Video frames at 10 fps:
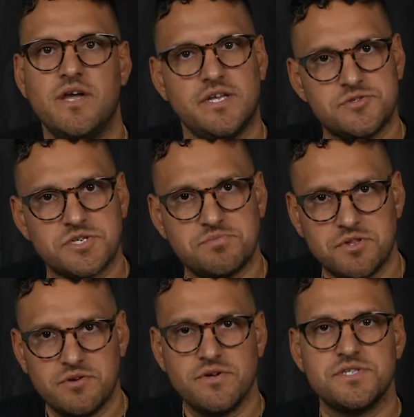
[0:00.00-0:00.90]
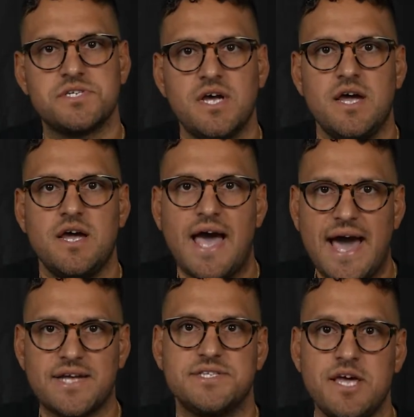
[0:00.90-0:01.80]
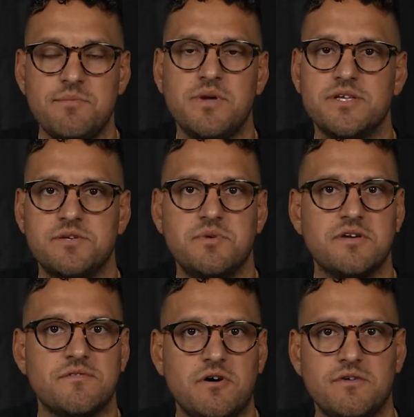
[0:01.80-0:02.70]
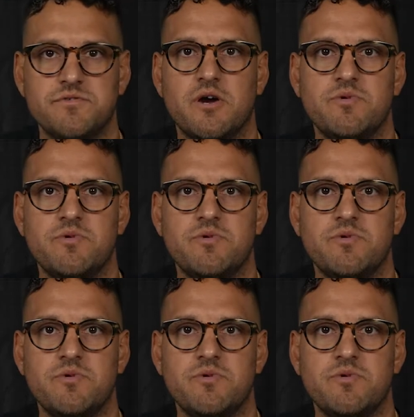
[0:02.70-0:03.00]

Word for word: And trust me, there is academia to be involved, right?